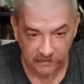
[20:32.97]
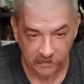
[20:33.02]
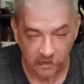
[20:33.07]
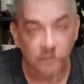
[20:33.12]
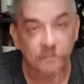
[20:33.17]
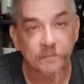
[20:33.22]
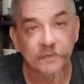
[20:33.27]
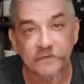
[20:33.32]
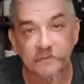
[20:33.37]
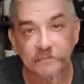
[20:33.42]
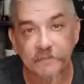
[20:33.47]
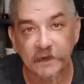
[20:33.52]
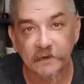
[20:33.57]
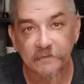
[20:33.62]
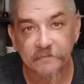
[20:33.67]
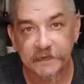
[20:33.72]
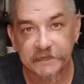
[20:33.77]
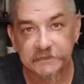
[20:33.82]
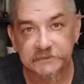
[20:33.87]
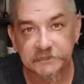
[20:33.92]
Hope it's a
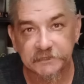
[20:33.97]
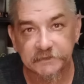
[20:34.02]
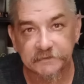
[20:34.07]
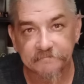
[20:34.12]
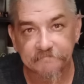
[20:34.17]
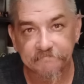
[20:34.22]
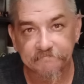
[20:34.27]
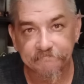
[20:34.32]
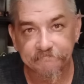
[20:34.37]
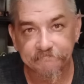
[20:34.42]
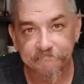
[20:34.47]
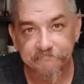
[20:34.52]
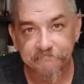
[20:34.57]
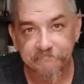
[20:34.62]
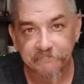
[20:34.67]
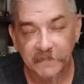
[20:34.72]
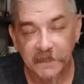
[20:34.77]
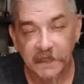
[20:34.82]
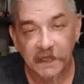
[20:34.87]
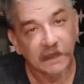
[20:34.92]
better picture.
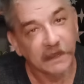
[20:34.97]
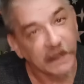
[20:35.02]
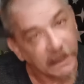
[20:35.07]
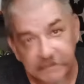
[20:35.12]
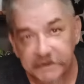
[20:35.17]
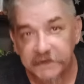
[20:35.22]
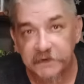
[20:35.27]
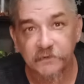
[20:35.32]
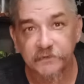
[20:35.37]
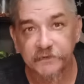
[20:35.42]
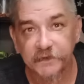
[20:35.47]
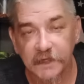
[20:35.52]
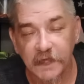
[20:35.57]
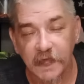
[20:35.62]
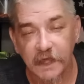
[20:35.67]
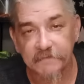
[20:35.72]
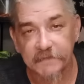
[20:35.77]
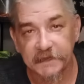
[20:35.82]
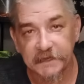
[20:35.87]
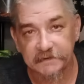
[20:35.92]
Let me know in the
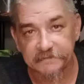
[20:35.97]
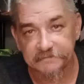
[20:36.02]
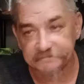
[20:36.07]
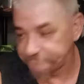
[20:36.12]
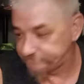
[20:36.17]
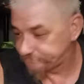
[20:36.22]
comment,